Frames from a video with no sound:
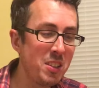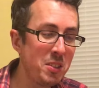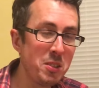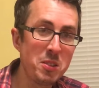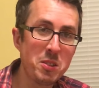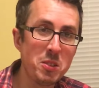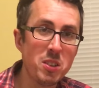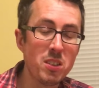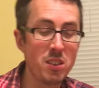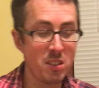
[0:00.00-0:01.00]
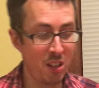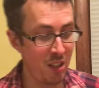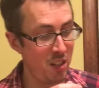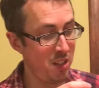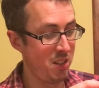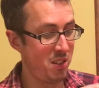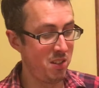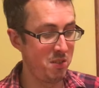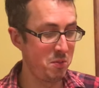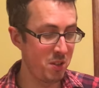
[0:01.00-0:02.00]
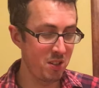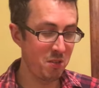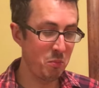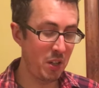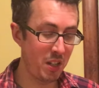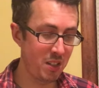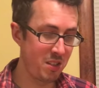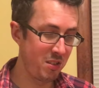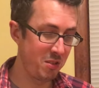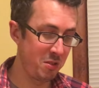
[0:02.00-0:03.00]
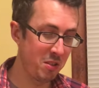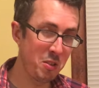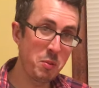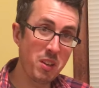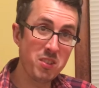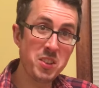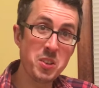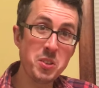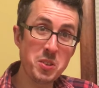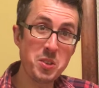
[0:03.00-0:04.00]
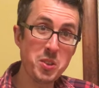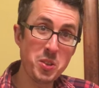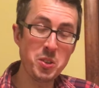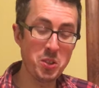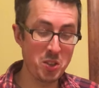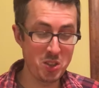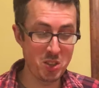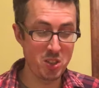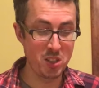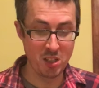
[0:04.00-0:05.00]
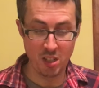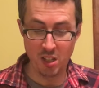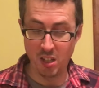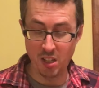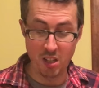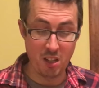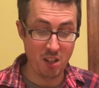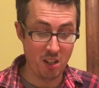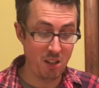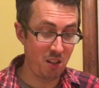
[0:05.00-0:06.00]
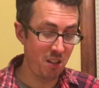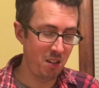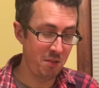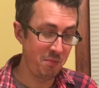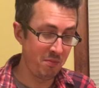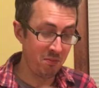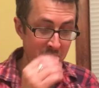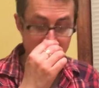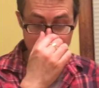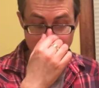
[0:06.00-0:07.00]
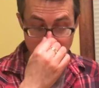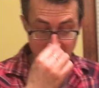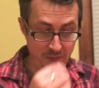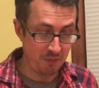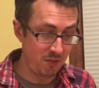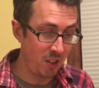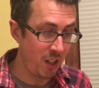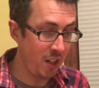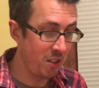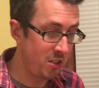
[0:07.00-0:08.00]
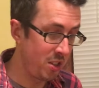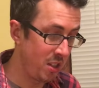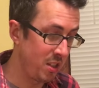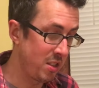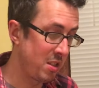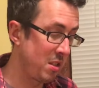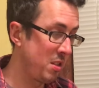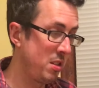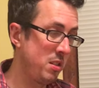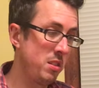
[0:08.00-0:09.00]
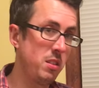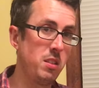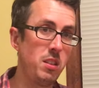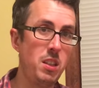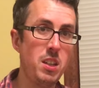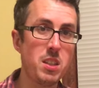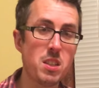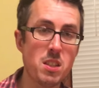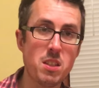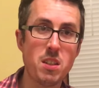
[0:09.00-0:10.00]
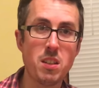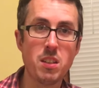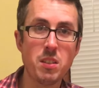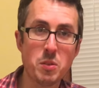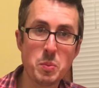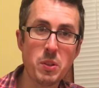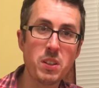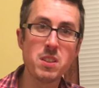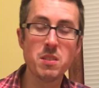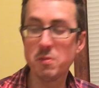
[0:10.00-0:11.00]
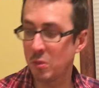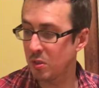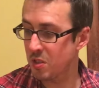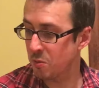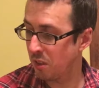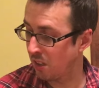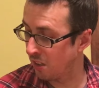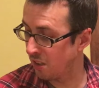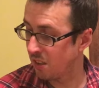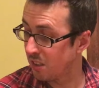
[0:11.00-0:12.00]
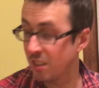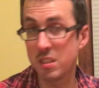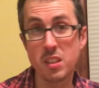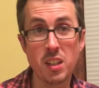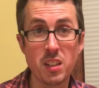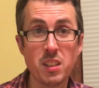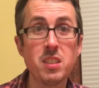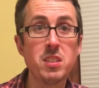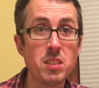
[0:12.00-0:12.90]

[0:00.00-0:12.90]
Hello! Welcome back to Gloomhaven Lore! Um, allergies. Yes, spring is in full swing in Indiana.